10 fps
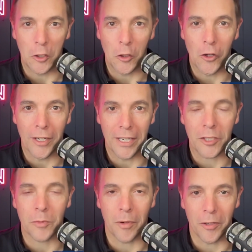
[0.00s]
learn and
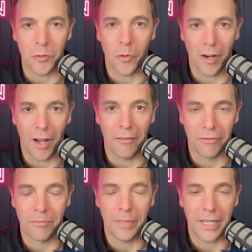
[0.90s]
experience what
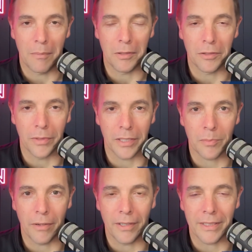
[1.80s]
I've been able to
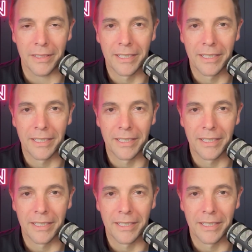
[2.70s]
experience.